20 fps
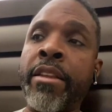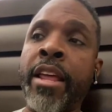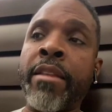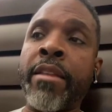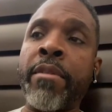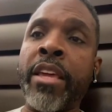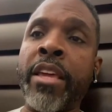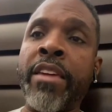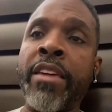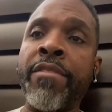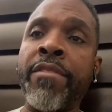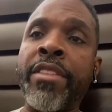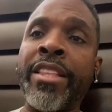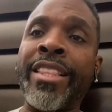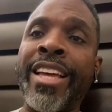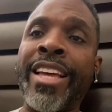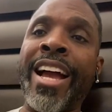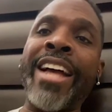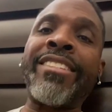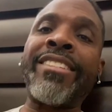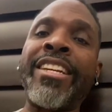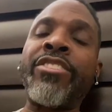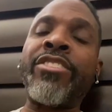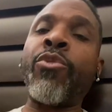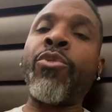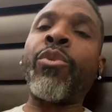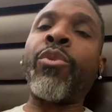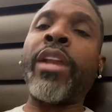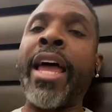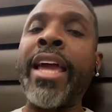that that even the guys that
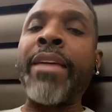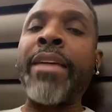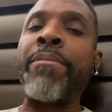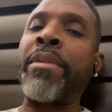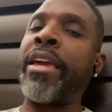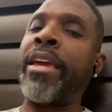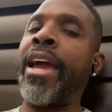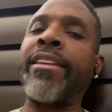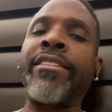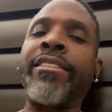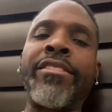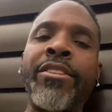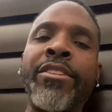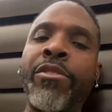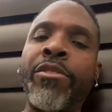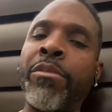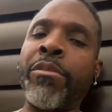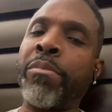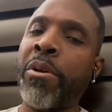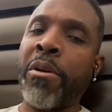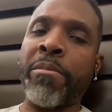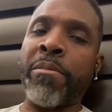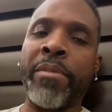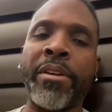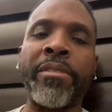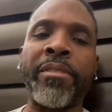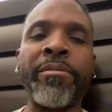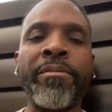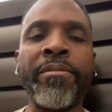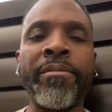don't like me had to still
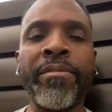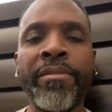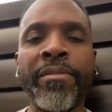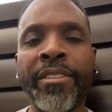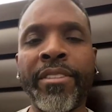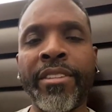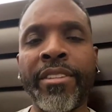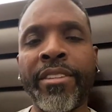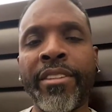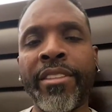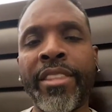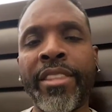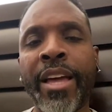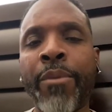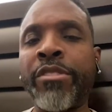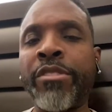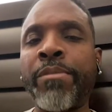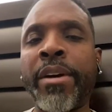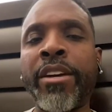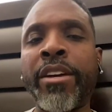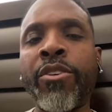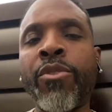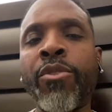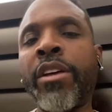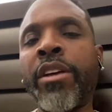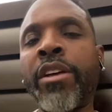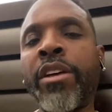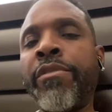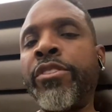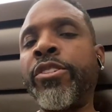applaud me. That was my
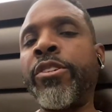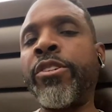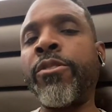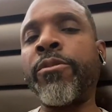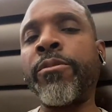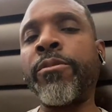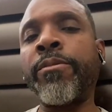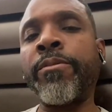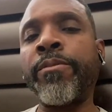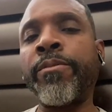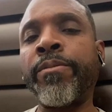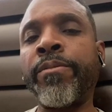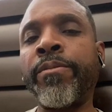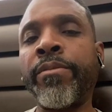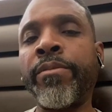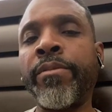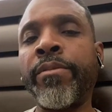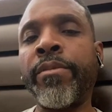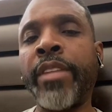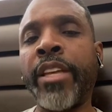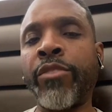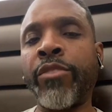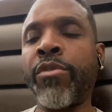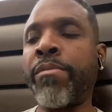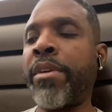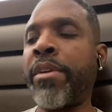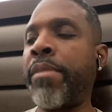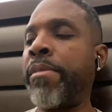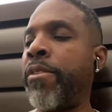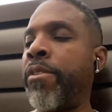goal every show. Mm-hmm.
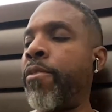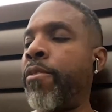That's what